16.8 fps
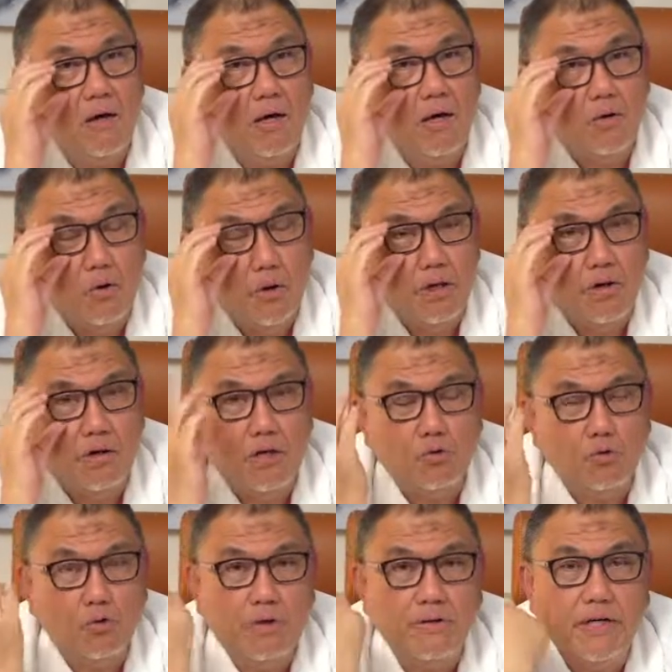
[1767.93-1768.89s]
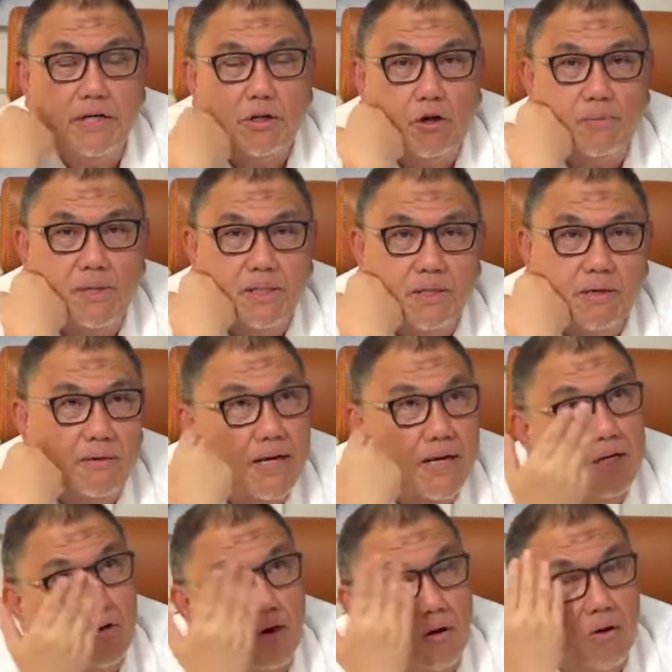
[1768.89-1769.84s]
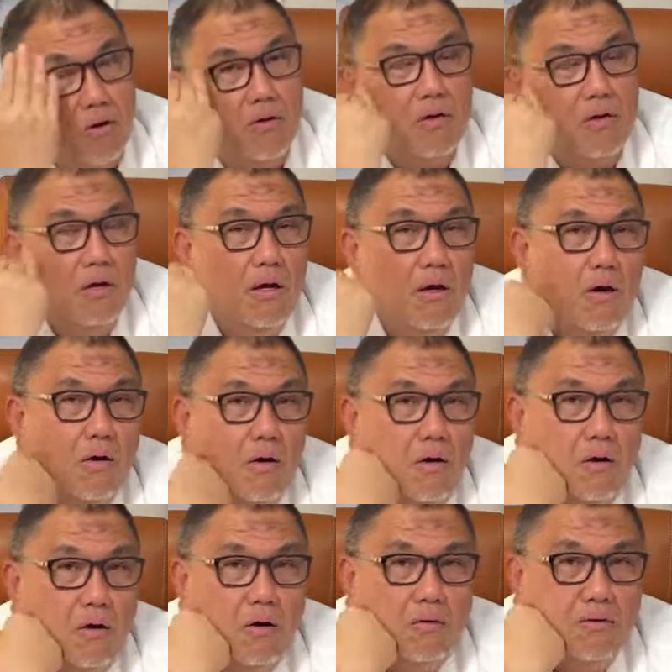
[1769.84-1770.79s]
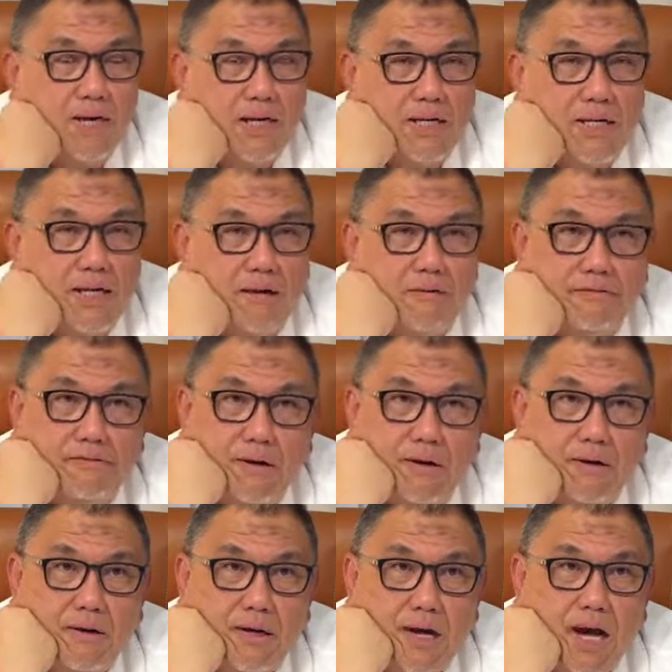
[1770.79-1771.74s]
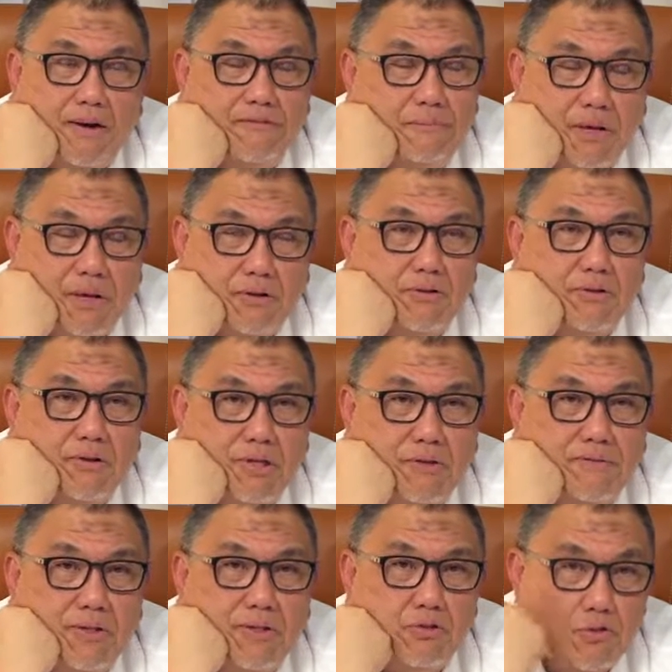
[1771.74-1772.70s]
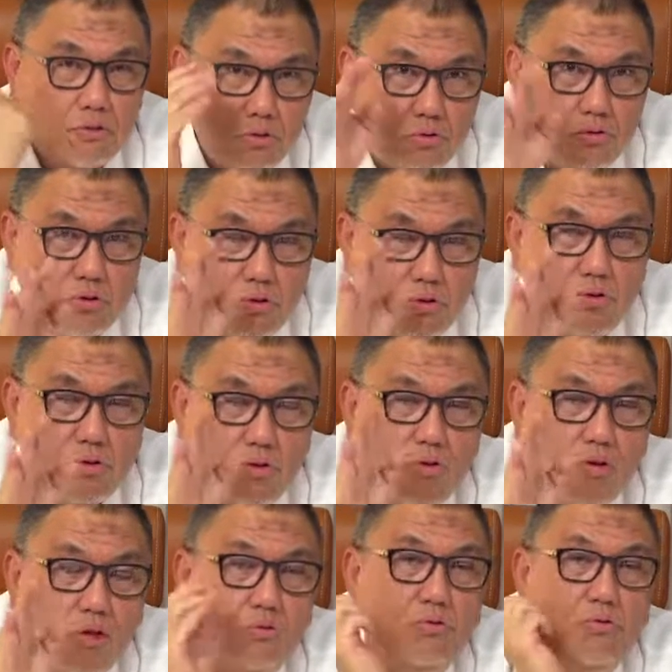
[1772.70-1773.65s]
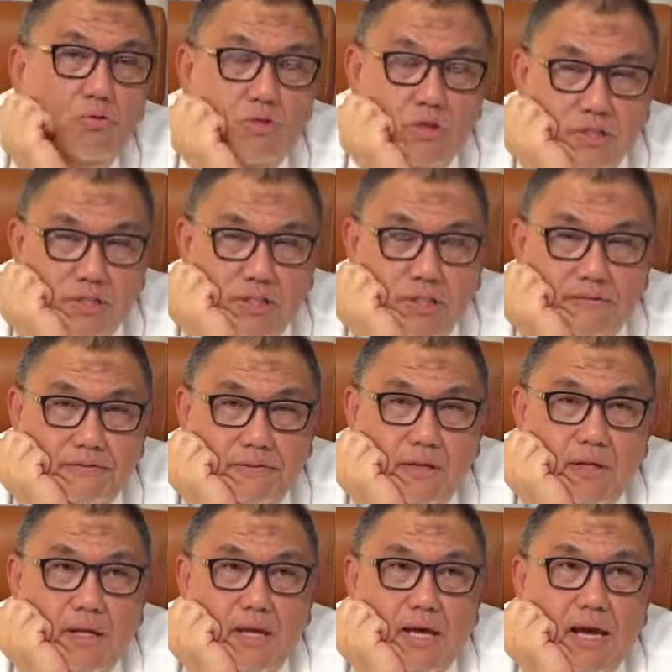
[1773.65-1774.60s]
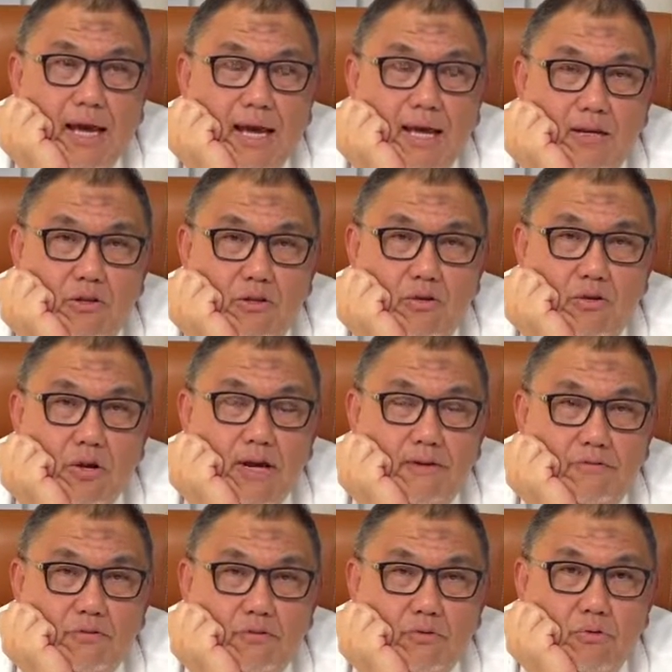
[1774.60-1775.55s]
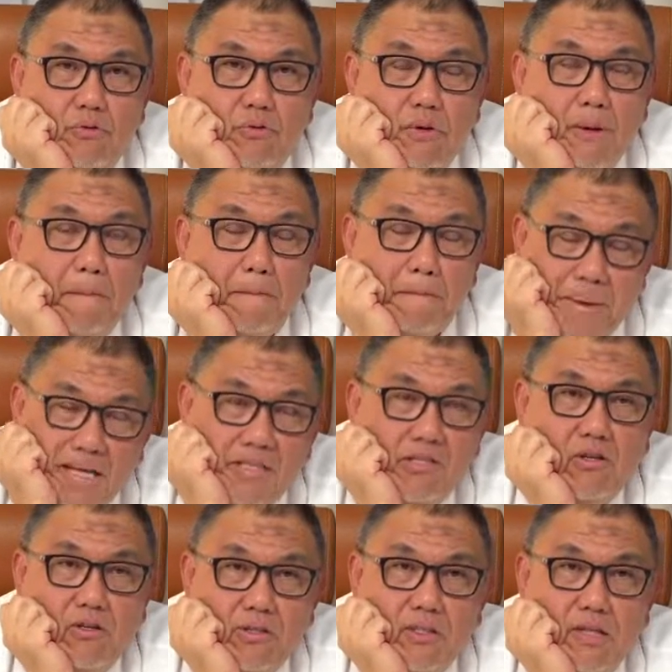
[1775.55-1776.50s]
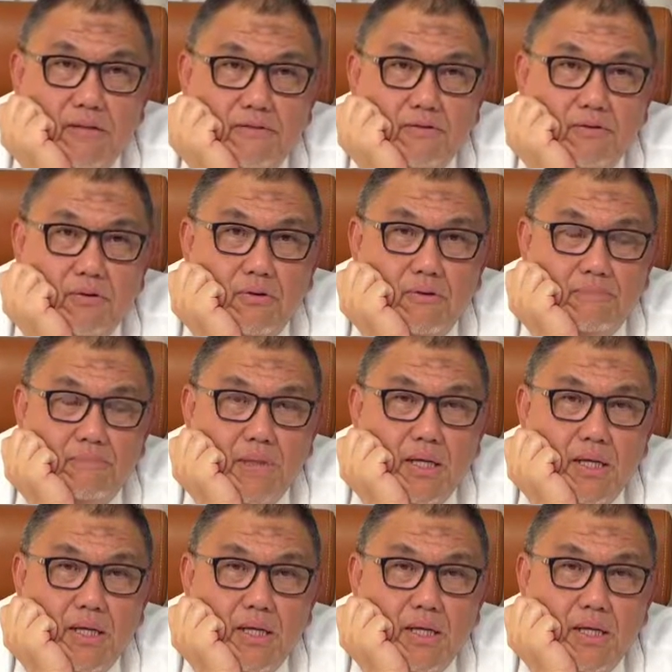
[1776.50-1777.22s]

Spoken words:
going on a 200-kilometer ride or running a half marathon even. So you got to know yourself and you have to pace yourself. So